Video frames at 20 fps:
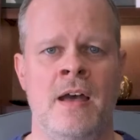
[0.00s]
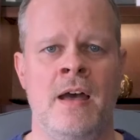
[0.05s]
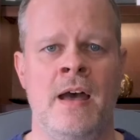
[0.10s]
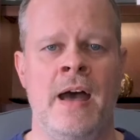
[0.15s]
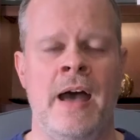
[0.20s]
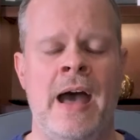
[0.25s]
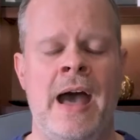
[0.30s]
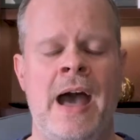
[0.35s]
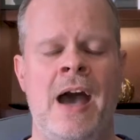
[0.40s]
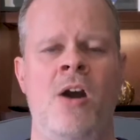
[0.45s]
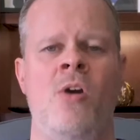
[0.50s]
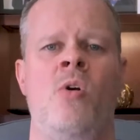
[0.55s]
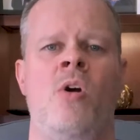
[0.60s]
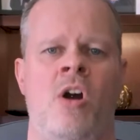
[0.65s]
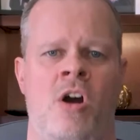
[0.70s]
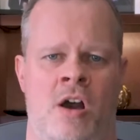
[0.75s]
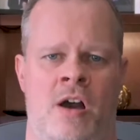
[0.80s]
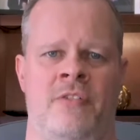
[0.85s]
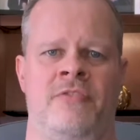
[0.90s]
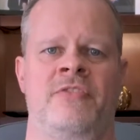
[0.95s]
How
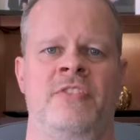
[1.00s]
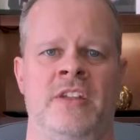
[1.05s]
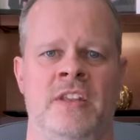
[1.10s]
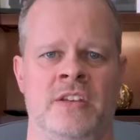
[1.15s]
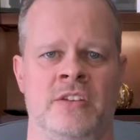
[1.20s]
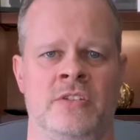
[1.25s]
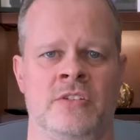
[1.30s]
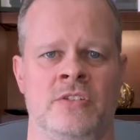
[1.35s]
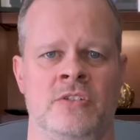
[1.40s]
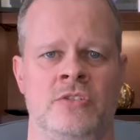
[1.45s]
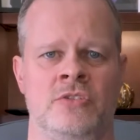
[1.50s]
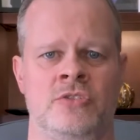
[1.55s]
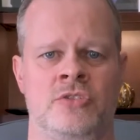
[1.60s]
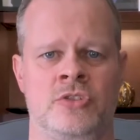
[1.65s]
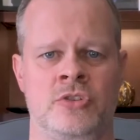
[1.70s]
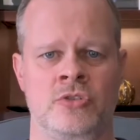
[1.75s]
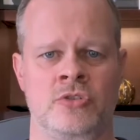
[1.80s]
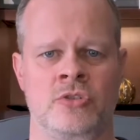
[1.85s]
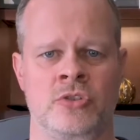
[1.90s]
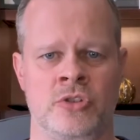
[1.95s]
often
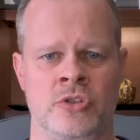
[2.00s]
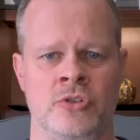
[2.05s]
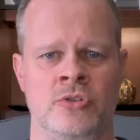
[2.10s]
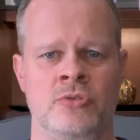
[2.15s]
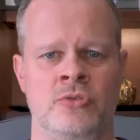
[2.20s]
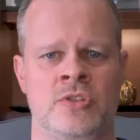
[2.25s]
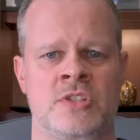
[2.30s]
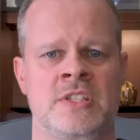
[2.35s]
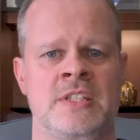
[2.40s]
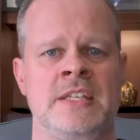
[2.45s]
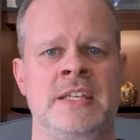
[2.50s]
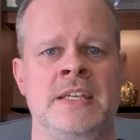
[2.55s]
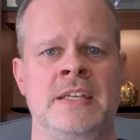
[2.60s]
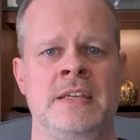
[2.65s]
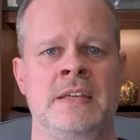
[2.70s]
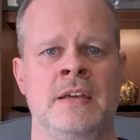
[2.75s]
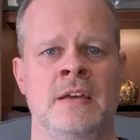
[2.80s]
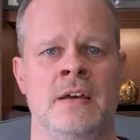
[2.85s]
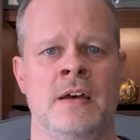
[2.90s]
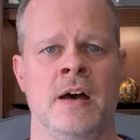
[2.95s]
do you
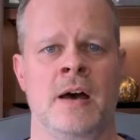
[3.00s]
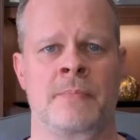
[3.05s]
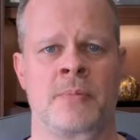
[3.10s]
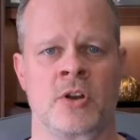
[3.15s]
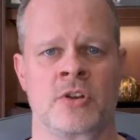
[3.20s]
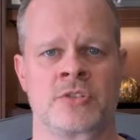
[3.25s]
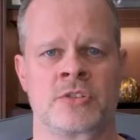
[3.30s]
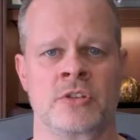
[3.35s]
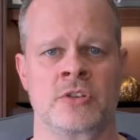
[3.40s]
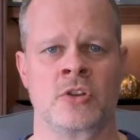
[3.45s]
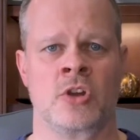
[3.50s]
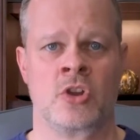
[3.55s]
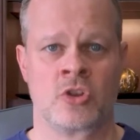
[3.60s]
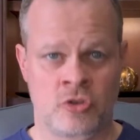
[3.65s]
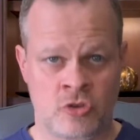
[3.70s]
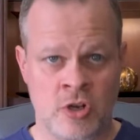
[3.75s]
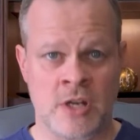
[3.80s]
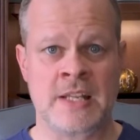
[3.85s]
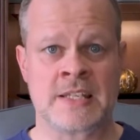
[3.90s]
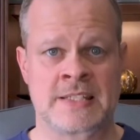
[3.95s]
see a person
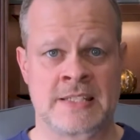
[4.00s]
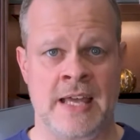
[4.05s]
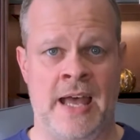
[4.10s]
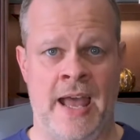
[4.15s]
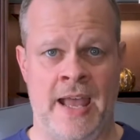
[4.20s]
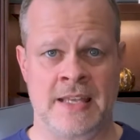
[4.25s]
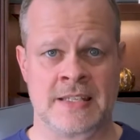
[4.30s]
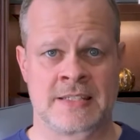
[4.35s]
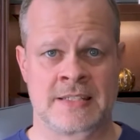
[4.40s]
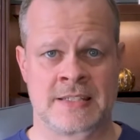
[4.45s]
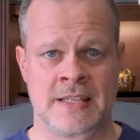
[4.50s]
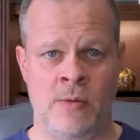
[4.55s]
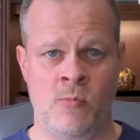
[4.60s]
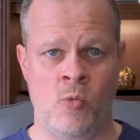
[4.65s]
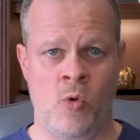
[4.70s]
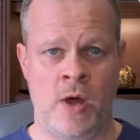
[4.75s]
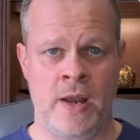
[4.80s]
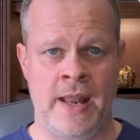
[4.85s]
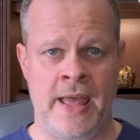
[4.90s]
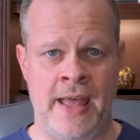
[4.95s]
criticize
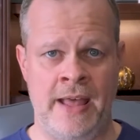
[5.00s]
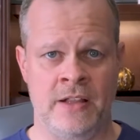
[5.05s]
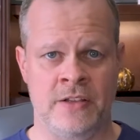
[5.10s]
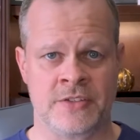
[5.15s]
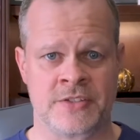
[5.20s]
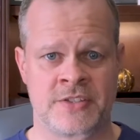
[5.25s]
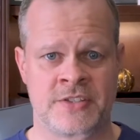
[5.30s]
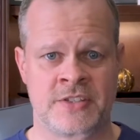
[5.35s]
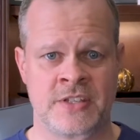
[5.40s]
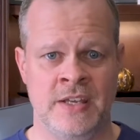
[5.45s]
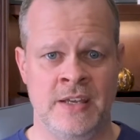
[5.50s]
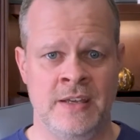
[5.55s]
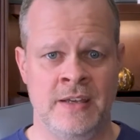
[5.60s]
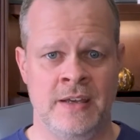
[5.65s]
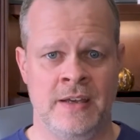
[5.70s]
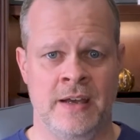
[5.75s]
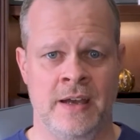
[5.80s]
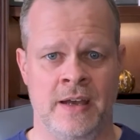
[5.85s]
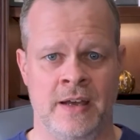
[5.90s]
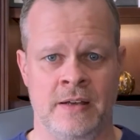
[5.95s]
someone else?
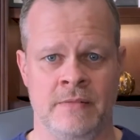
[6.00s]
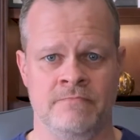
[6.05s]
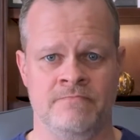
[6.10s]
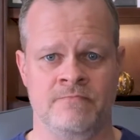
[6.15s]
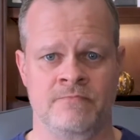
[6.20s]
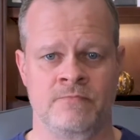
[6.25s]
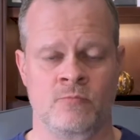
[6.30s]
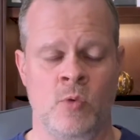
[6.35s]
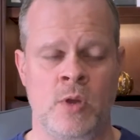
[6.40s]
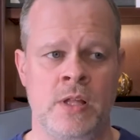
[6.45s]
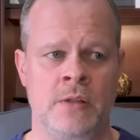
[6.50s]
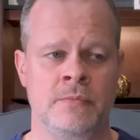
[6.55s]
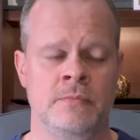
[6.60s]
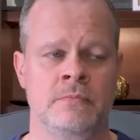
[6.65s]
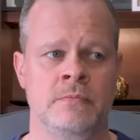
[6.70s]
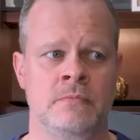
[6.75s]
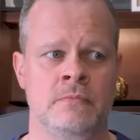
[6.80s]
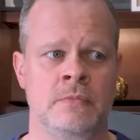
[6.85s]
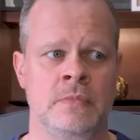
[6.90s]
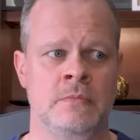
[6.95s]
Well,
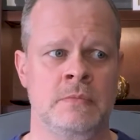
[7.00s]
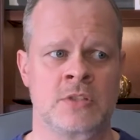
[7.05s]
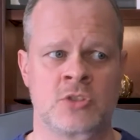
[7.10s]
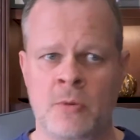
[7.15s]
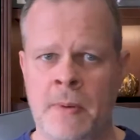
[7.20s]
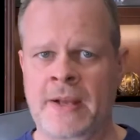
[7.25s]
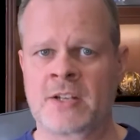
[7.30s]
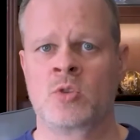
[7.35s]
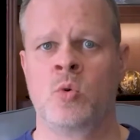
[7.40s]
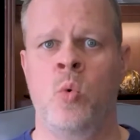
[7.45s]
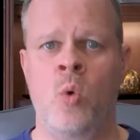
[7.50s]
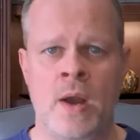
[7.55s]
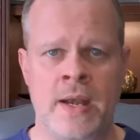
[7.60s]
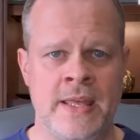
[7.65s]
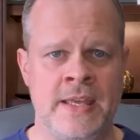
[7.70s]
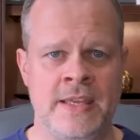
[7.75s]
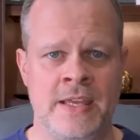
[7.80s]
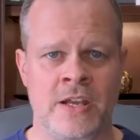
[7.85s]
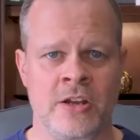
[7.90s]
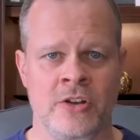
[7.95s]
let's go back 20
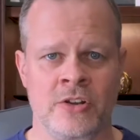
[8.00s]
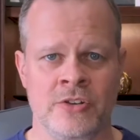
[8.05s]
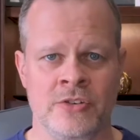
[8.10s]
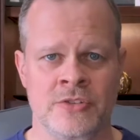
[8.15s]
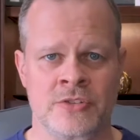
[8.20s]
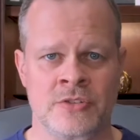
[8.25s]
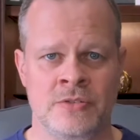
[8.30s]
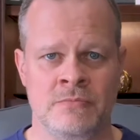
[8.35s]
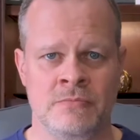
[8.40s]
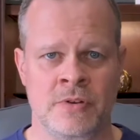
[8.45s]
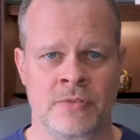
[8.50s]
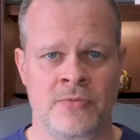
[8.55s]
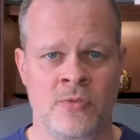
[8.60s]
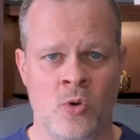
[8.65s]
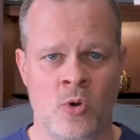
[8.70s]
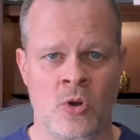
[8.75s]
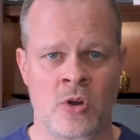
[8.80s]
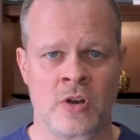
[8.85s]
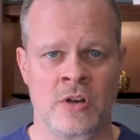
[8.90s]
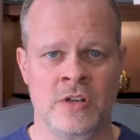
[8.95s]
years
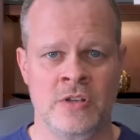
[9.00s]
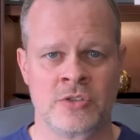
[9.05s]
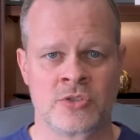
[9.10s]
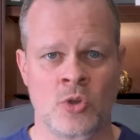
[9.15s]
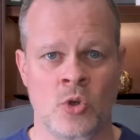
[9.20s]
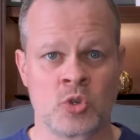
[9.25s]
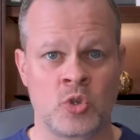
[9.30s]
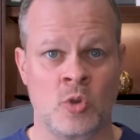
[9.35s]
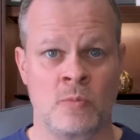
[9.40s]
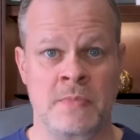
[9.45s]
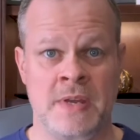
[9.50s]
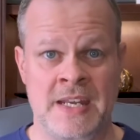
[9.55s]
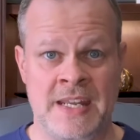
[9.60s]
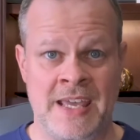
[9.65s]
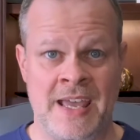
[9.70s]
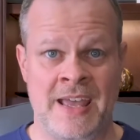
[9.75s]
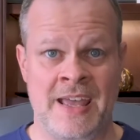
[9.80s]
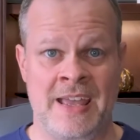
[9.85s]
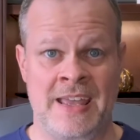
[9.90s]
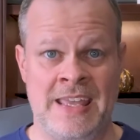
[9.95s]
before social
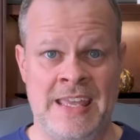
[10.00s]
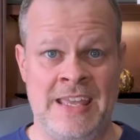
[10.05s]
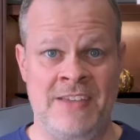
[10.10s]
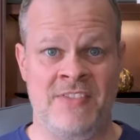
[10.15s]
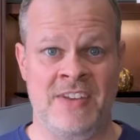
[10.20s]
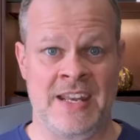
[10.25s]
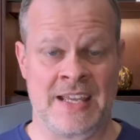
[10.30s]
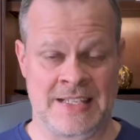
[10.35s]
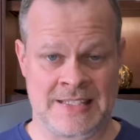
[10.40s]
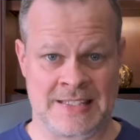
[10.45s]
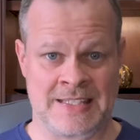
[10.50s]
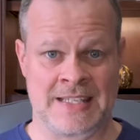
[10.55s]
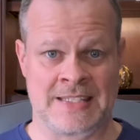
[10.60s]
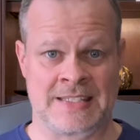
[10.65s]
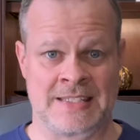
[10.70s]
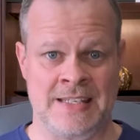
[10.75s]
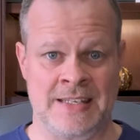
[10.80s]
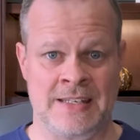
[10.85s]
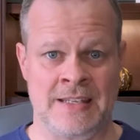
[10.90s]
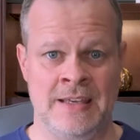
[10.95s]
media even
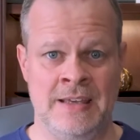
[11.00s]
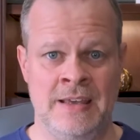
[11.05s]
existed.